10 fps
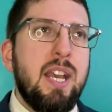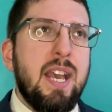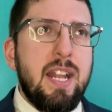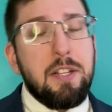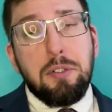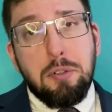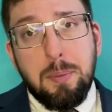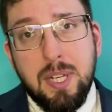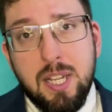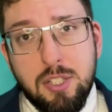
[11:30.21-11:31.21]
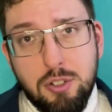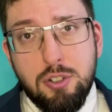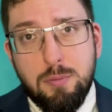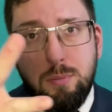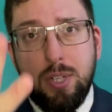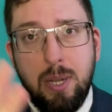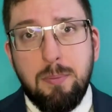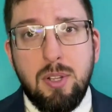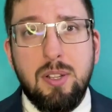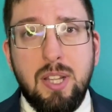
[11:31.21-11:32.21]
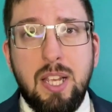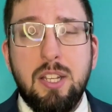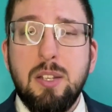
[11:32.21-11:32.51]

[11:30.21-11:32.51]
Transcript: and it could be nice to just put them like